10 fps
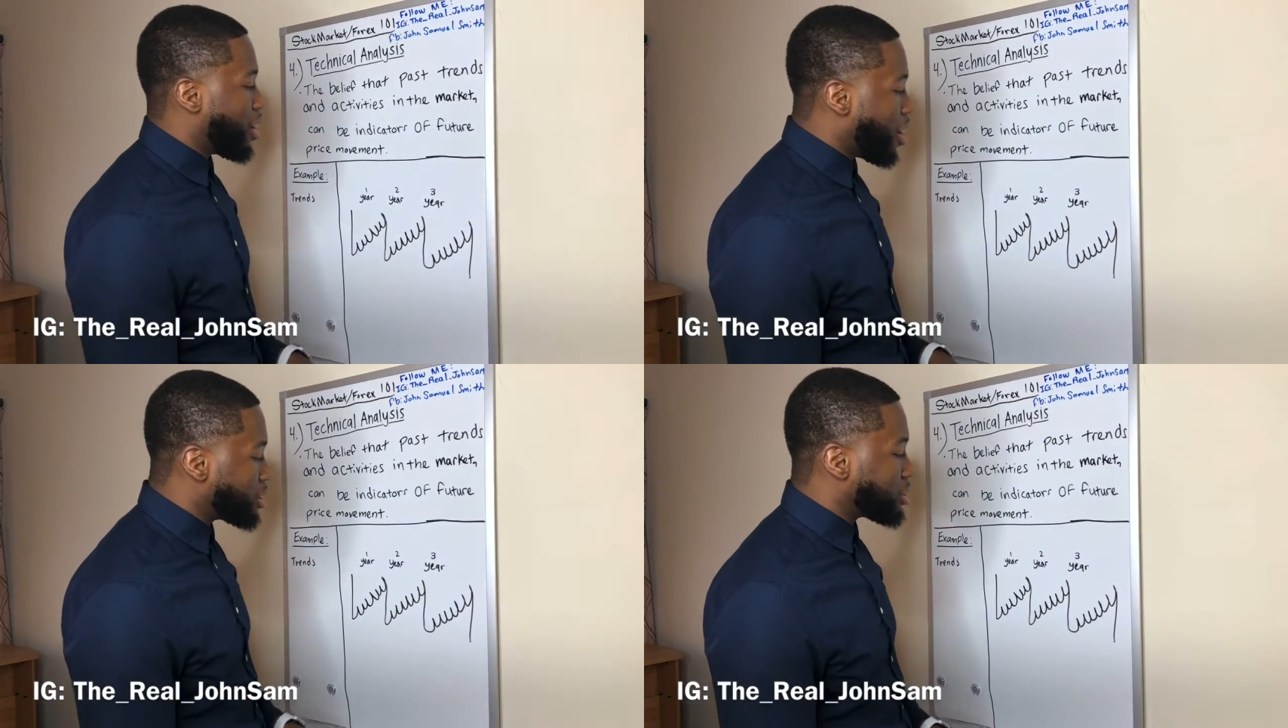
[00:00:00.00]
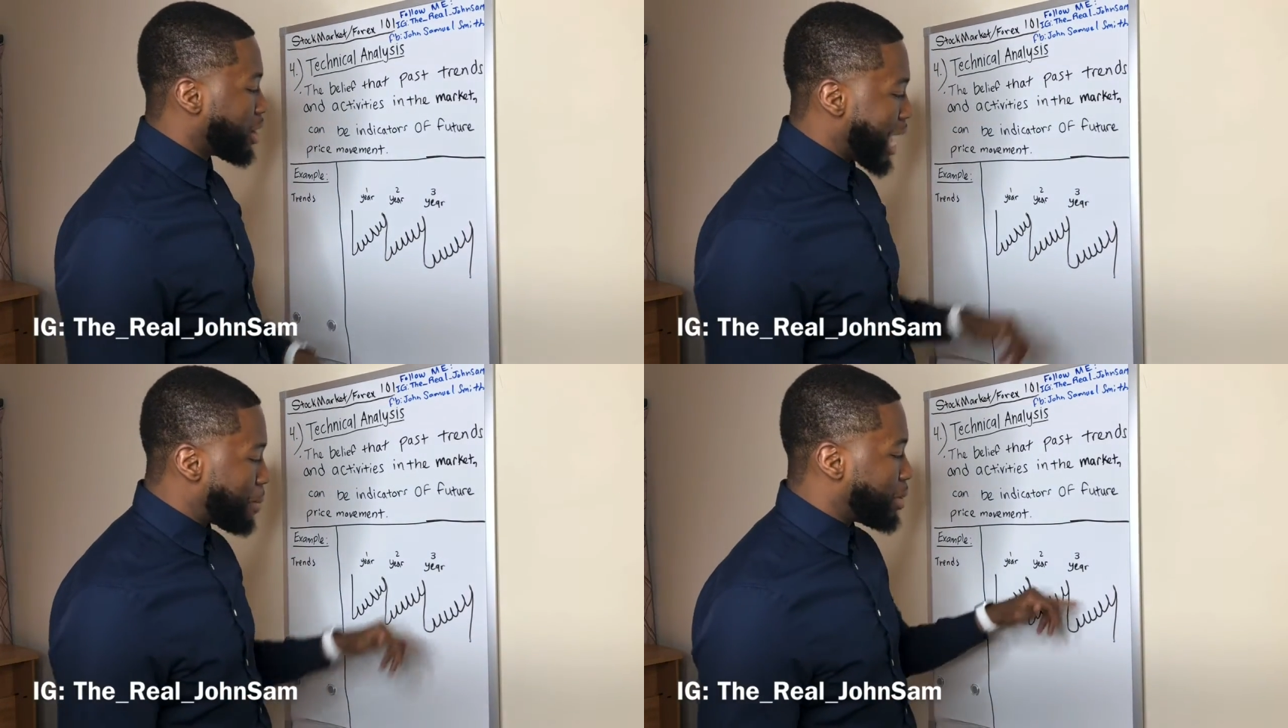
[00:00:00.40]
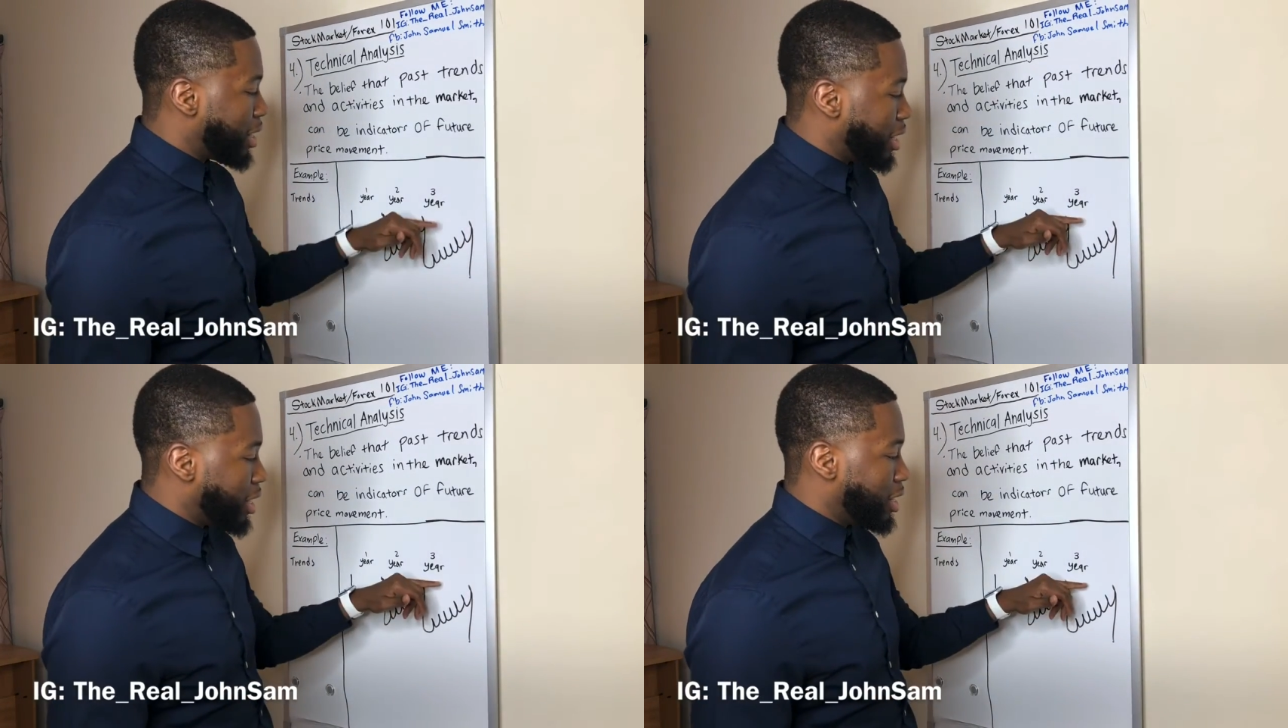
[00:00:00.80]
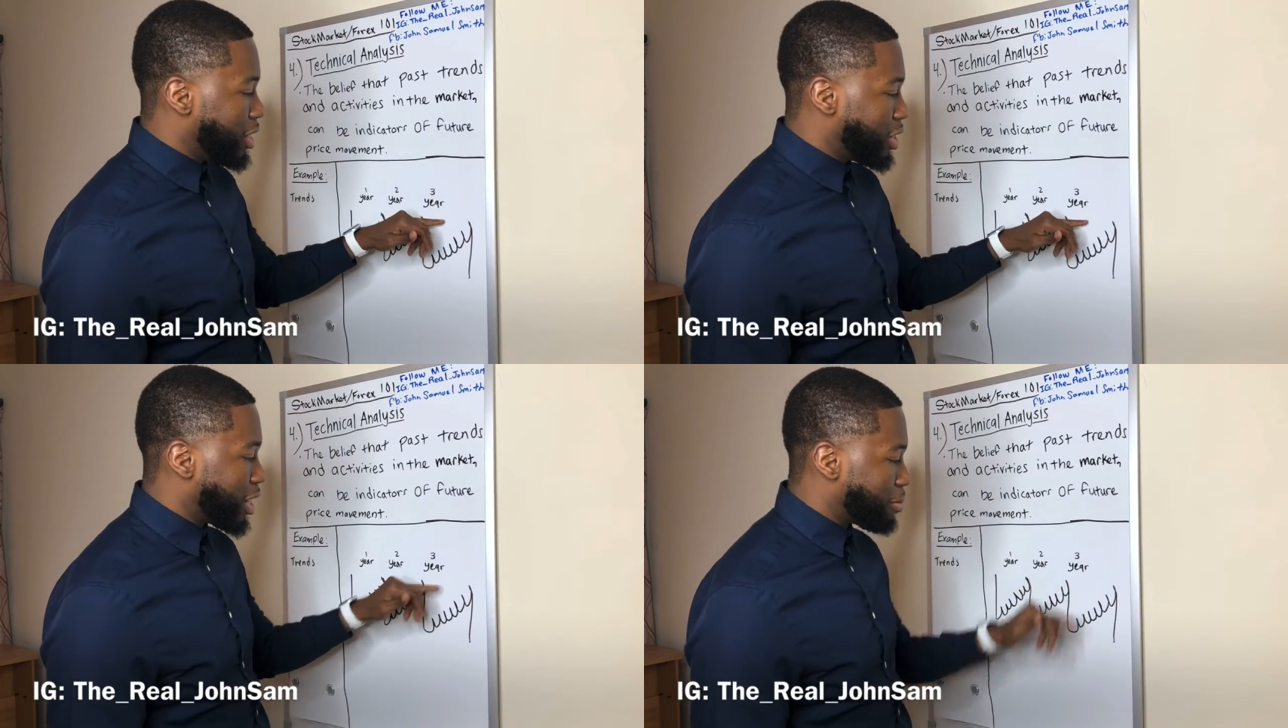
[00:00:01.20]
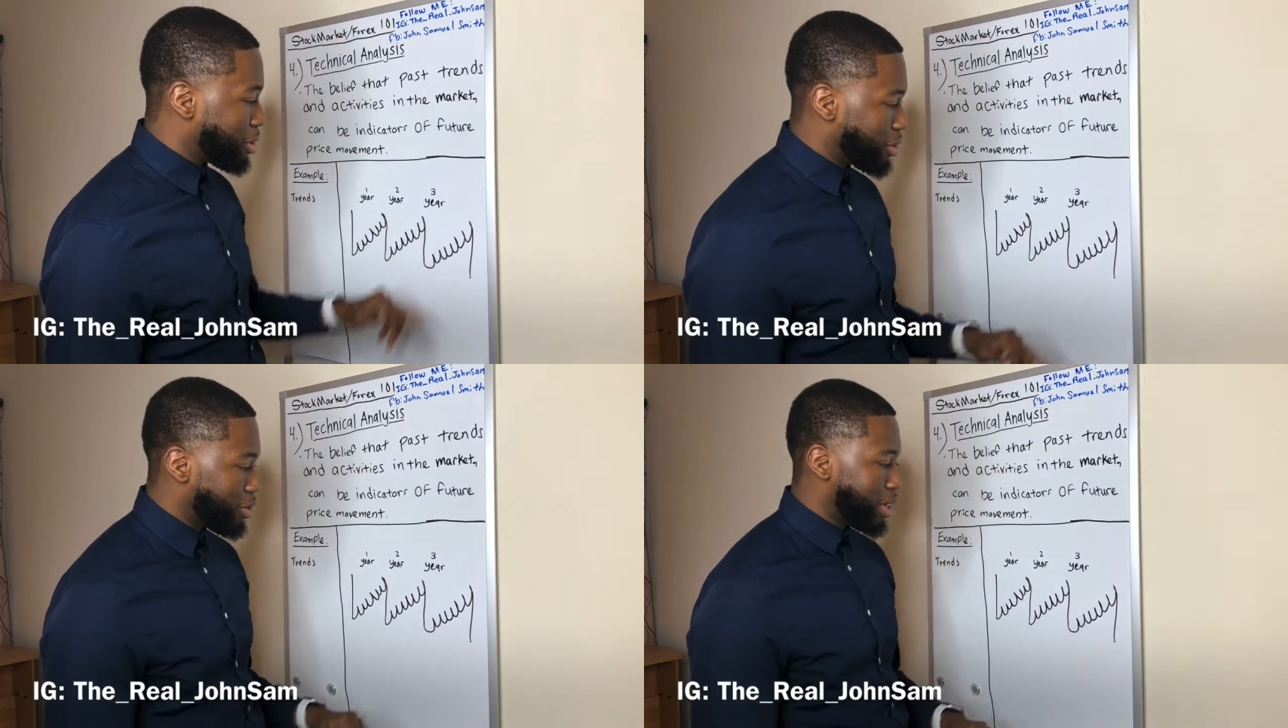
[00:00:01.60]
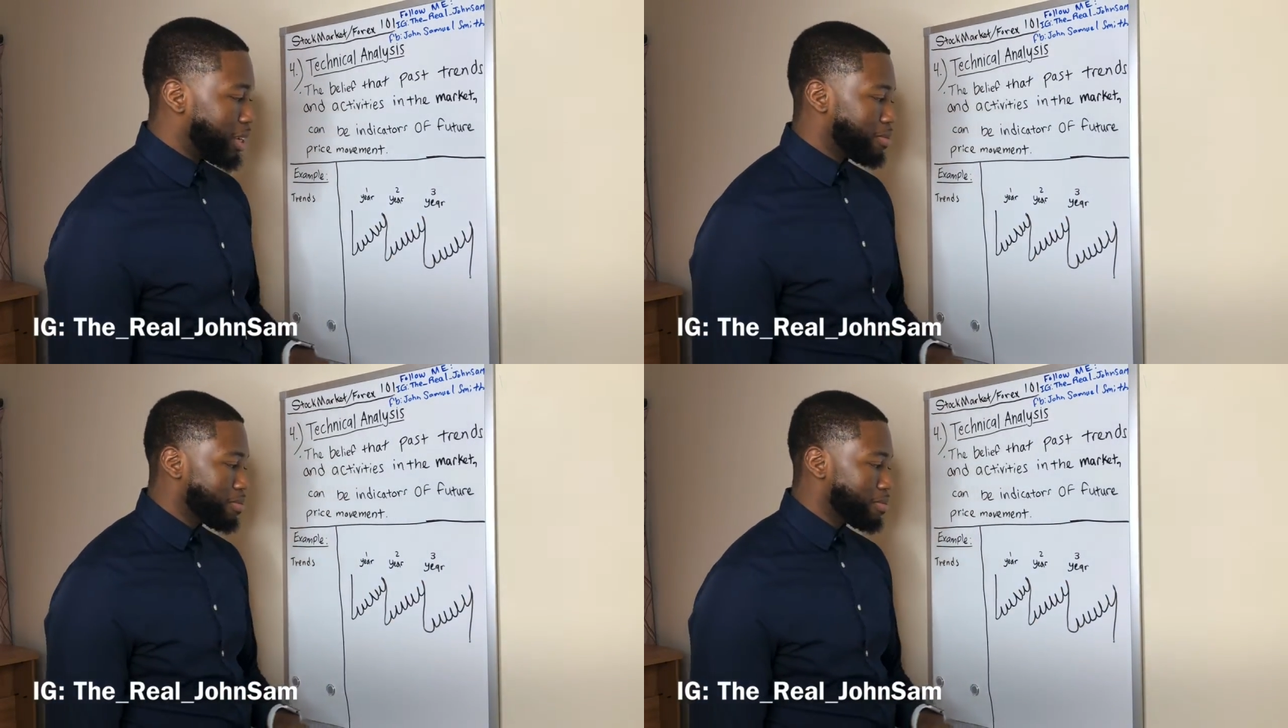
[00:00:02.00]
also happen in year number 3.